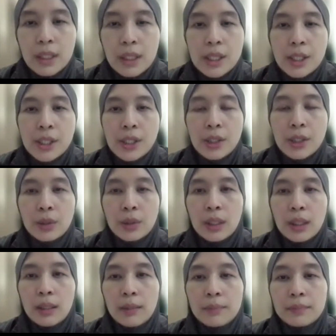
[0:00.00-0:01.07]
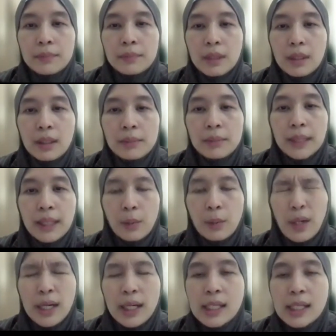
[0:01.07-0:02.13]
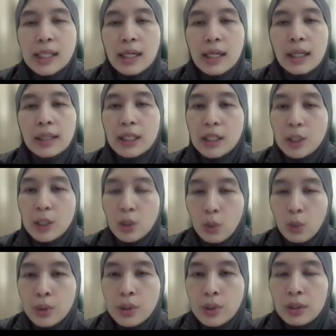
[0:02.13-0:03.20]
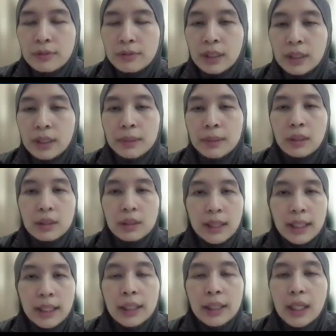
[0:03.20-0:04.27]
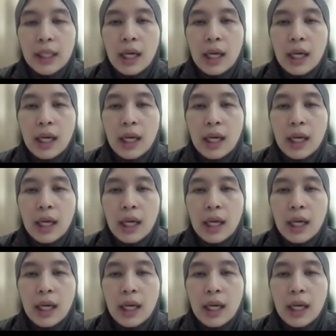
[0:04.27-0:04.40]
So likewise, it is also available online.